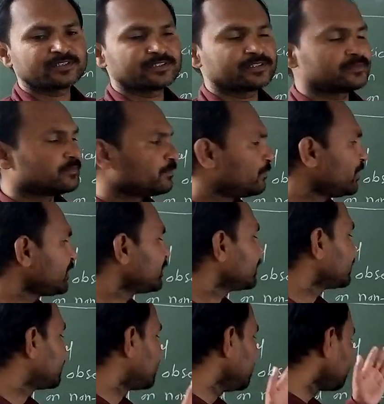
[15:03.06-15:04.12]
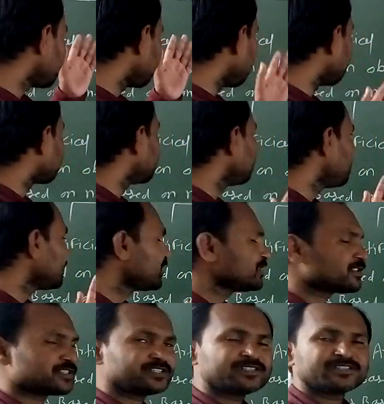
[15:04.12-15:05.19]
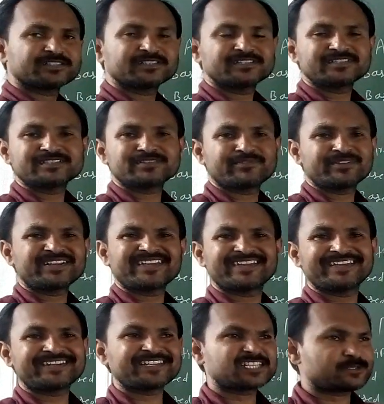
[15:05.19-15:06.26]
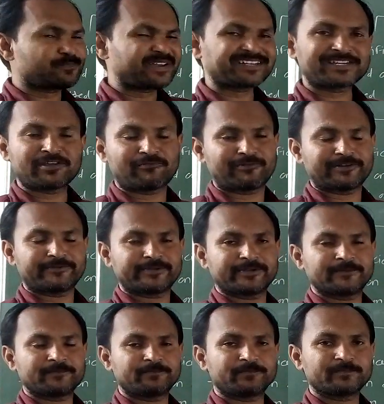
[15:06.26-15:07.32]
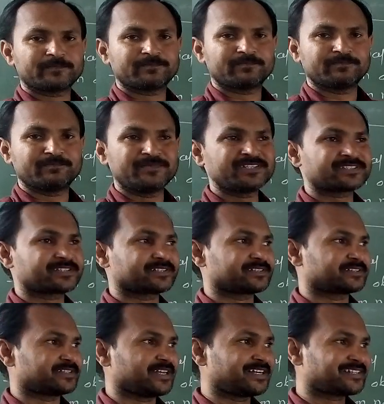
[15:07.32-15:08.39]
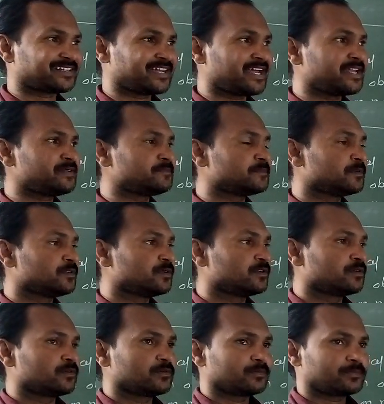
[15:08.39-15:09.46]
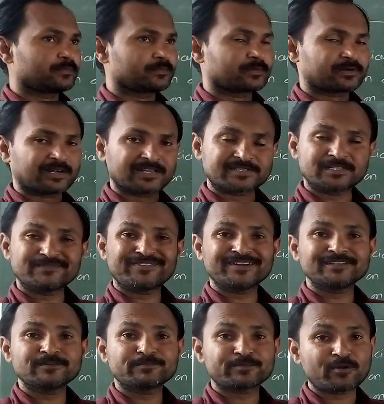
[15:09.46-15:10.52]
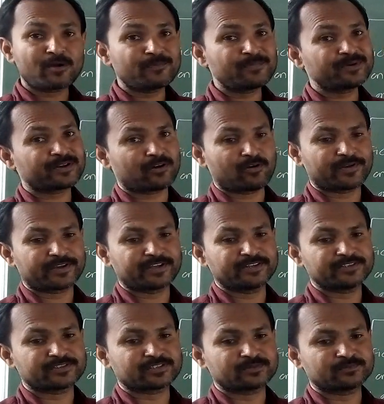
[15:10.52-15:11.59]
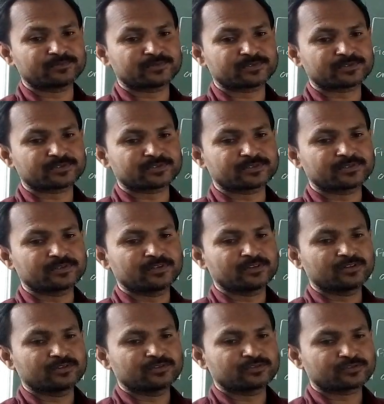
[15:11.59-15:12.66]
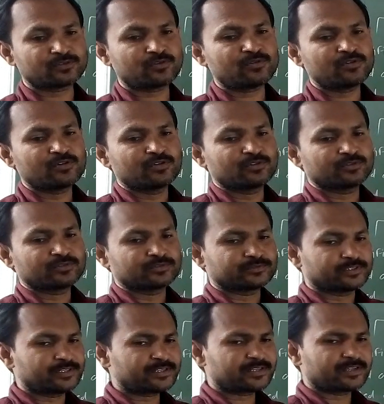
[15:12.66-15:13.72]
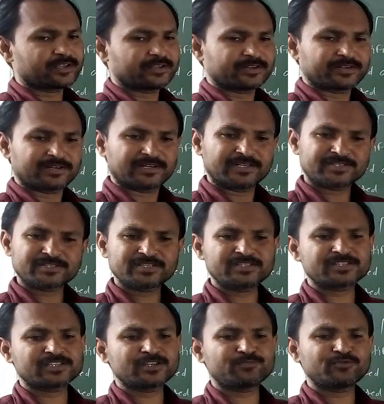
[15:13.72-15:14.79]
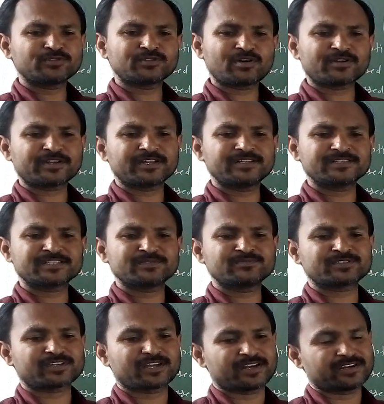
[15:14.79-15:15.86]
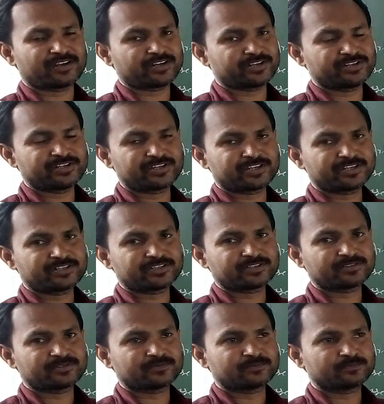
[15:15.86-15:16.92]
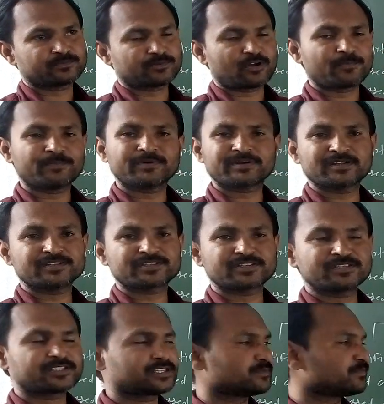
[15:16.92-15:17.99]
But this classification, it is a very irrespectively, means that can classify the proper organisms. So their relationship with organisms cannot indicate, proper relationship